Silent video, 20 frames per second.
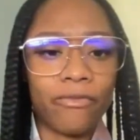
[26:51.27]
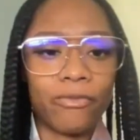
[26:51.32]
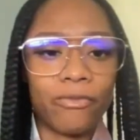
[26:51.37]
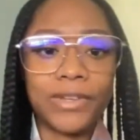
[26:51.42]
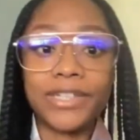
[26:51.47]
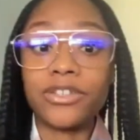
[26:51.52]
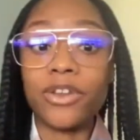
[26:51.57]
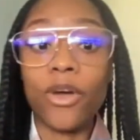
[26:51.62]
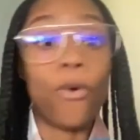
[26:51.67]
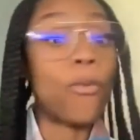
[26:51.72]

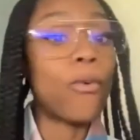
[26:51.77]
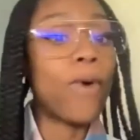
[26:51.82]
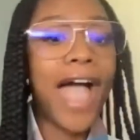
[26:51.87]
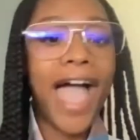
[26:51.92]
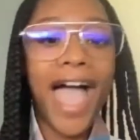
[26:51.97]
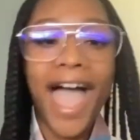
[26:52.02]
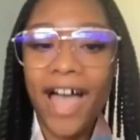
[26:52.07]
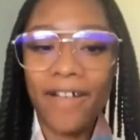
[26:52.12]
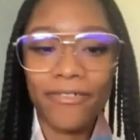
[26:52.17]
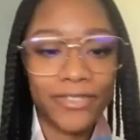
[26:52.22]
We don't
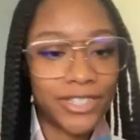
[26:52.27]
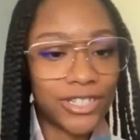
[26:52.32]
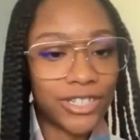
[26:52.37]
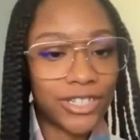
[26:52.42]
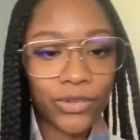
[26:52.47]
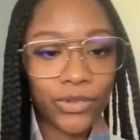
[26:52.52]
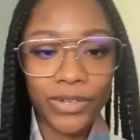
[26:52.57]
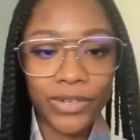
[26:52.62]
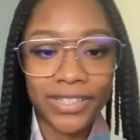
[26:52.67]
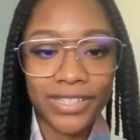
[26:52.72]
have to
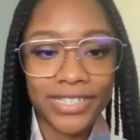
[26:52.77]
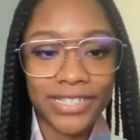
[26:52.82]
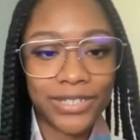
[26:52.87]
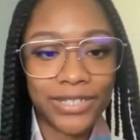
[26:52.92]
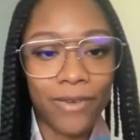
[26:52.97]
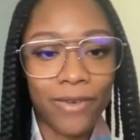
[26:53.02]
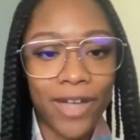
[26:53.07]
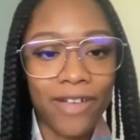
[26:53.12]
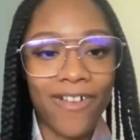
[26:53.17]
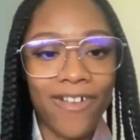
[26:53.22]
do it this
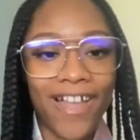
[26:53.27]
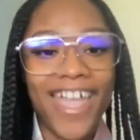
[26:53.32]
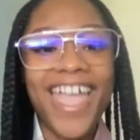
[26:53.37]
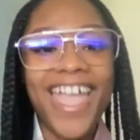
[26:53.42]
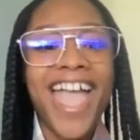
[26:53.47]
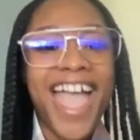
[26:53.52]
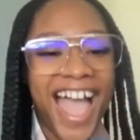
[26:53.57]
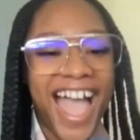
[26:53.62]
way, right?